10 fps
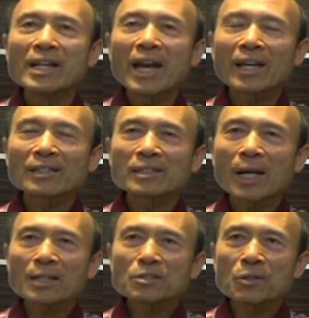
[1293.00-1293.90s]
And
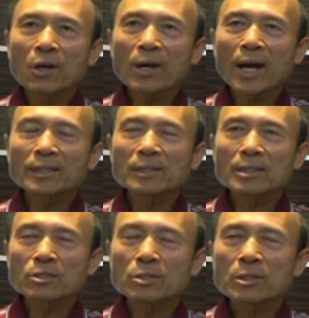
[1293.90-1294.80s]
God's law, I
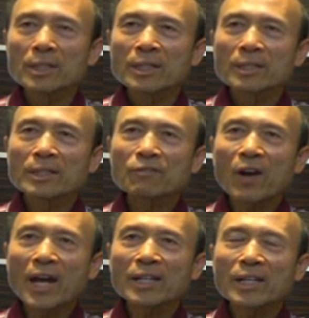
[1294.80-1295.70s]
dis-
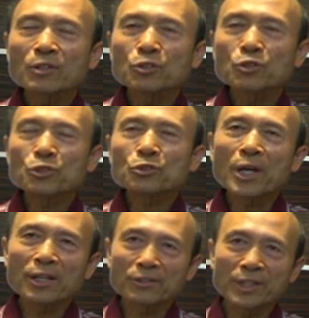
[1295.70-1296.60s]
divide into
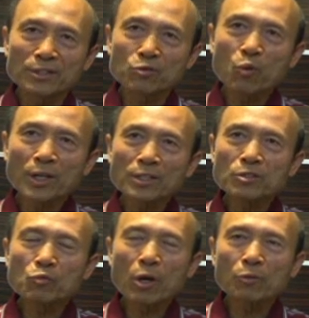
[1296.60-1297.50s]
two areas. One
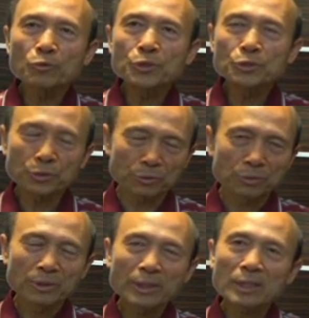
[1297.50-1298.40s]
is what we do,
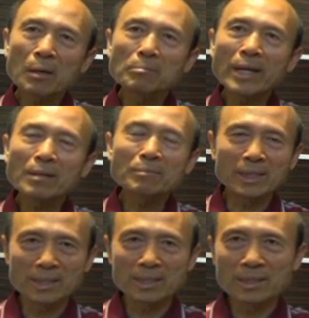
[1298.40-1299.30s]
the
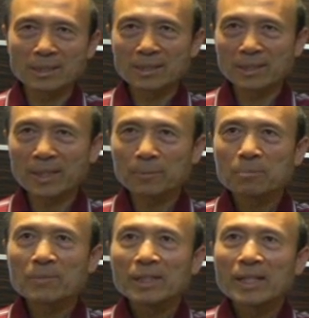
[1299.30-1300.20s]
commandments, okay?
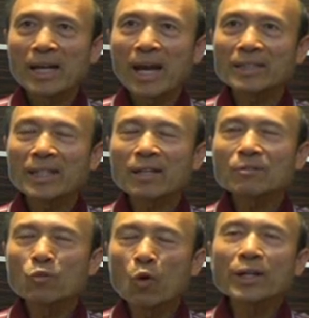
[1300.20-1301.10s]
And
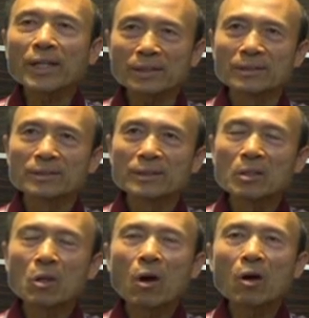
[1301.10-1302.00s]
then warning. The
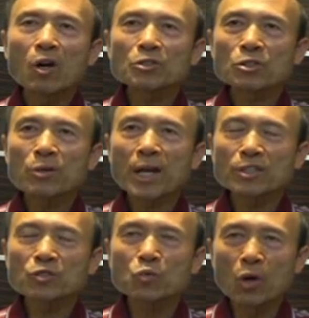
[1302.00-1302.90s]
law also
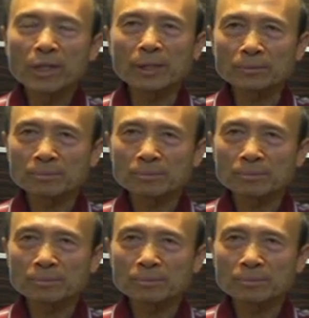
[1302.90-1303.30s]
has warning.